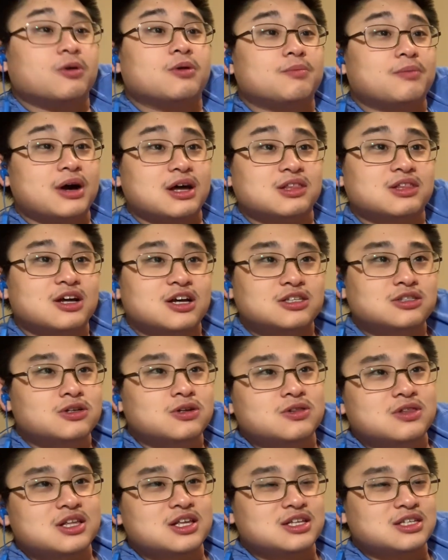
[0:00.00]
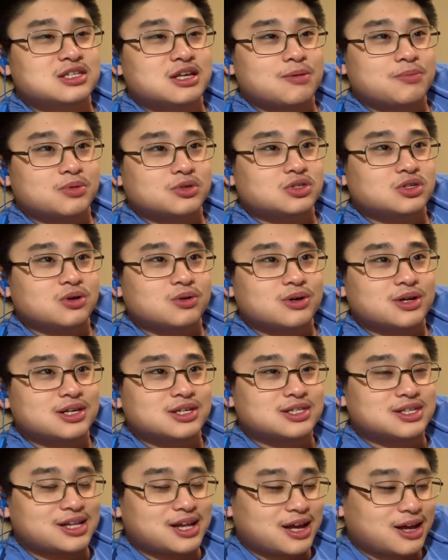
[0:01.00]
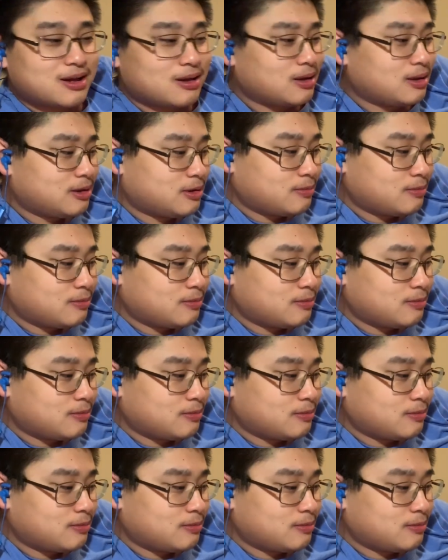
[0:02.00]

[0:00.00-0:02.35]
my thoughts on this episode is that